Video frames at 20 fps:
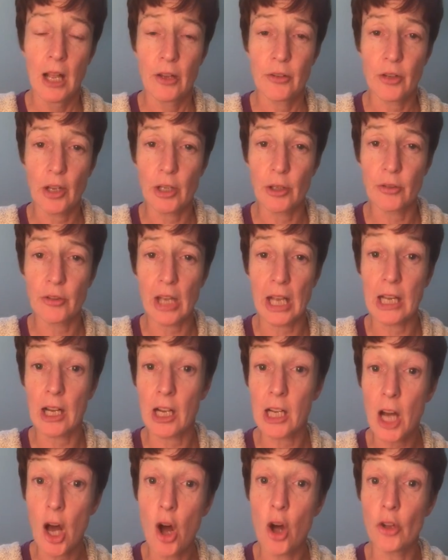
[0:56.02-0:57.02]
So you're saying,
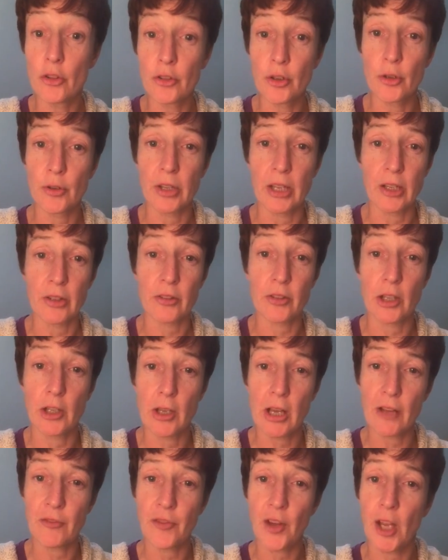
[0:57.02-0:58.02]
I can't do this. So
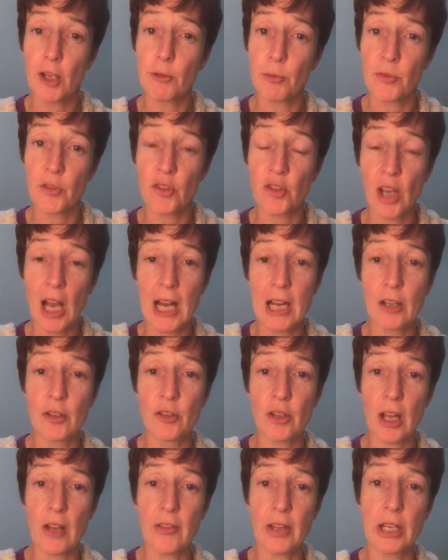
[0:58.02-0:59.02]
you get faced with a
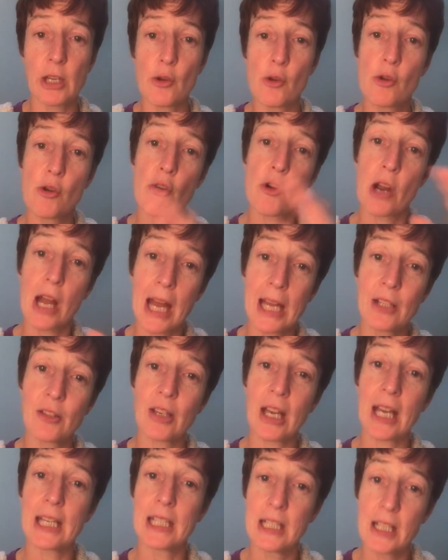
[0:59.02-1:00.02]
challenge and then you
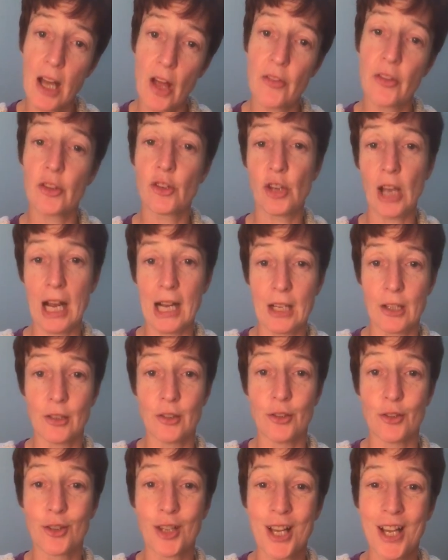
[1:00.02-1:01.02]
create another
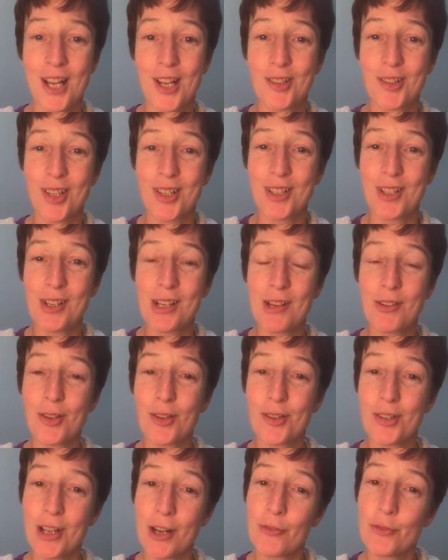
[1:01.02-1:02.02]
challenge. So you give
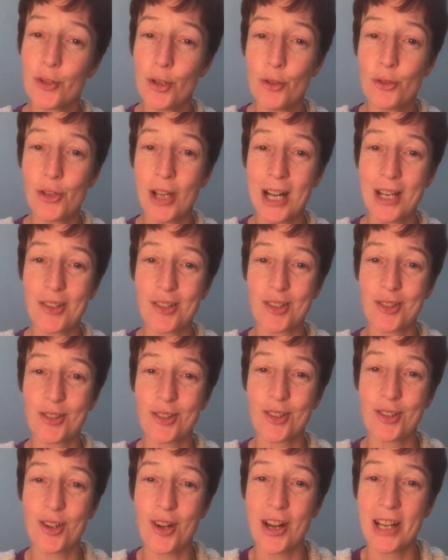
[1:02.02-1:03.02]
yourself two challenges
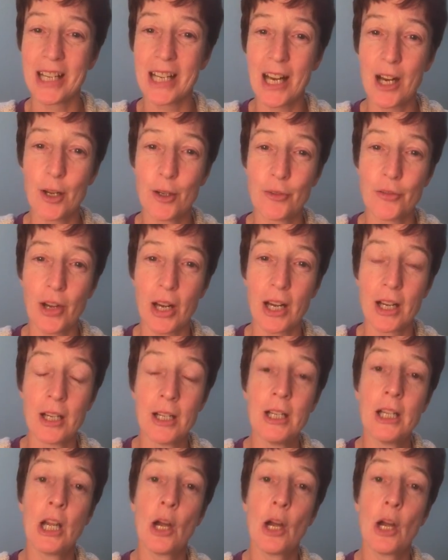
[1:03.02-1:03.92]
to try and get over.